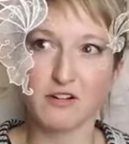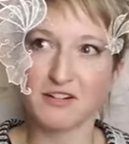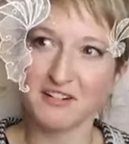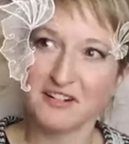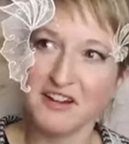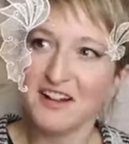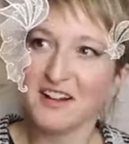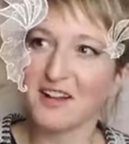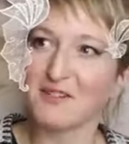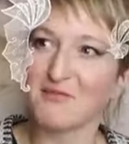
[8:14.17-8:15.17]

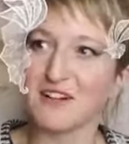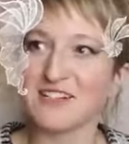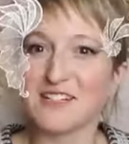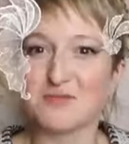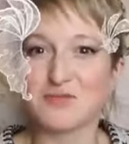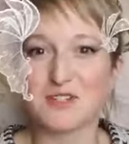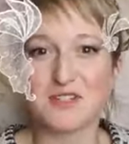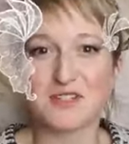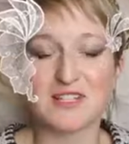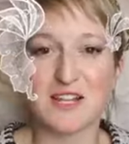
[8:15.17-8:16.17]
What I did was
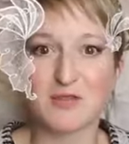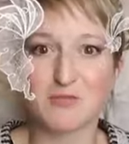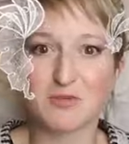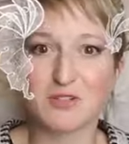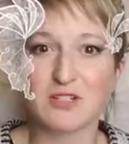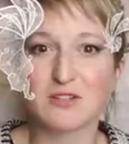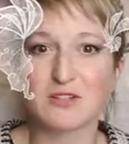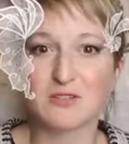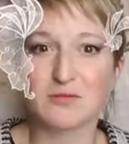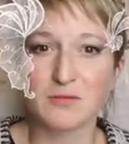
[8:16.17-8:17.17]
just take a moment
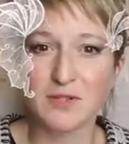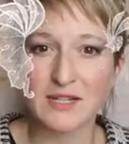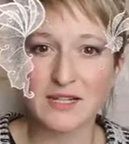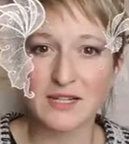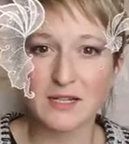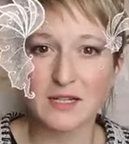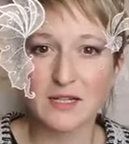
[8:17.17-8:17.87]
to really